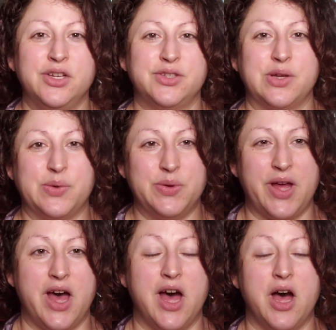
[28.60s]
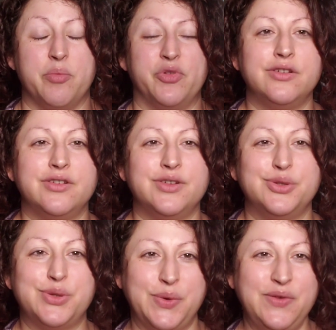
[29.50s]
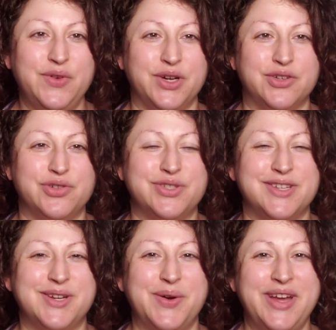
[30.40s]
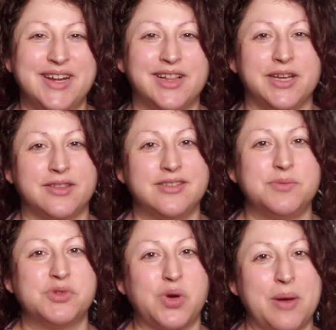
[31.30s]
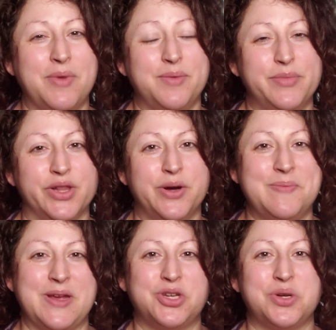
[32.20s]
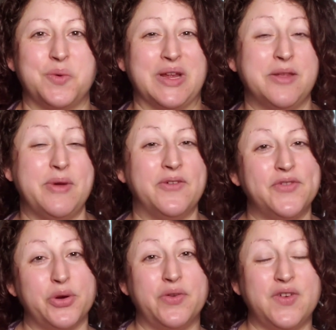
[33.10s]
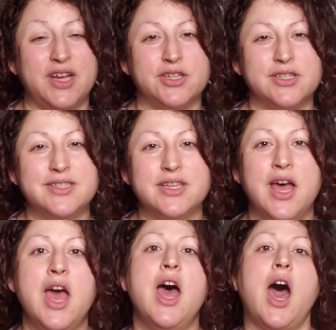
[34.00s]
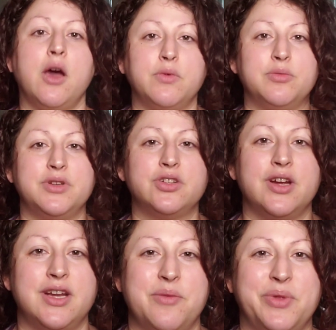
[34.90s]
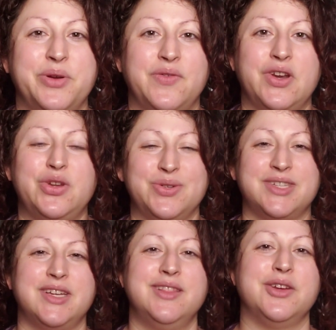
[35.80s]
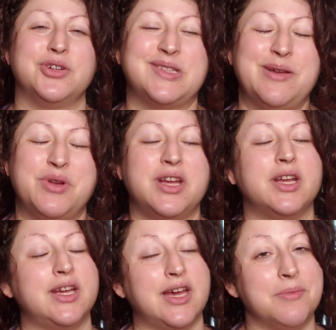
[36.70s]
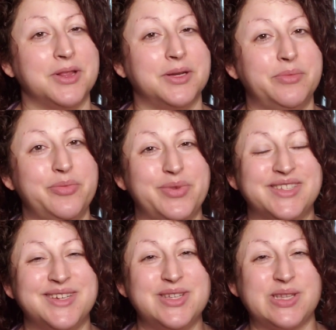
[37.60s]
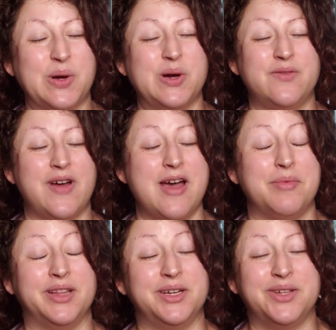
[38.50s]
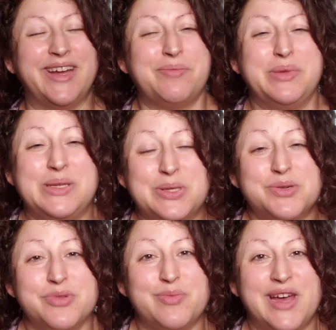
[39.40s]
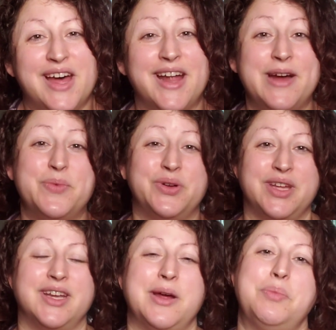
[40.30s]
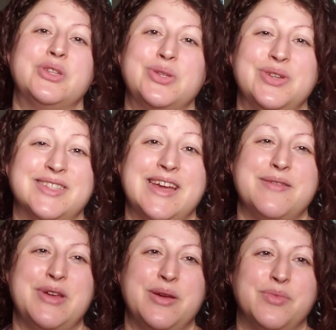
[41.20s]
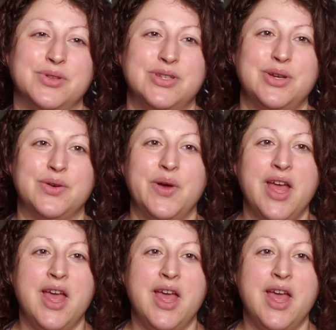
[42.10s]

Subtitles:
So if you're interested, go ahead and click the subscribe button below and make sure to ring the bell for notifications. I will be trying to upload every Tuesday and Thursday, but again, I am a little bit busy, so if I'm a little late, please don't be mad. I will get it up as soon as I am able to.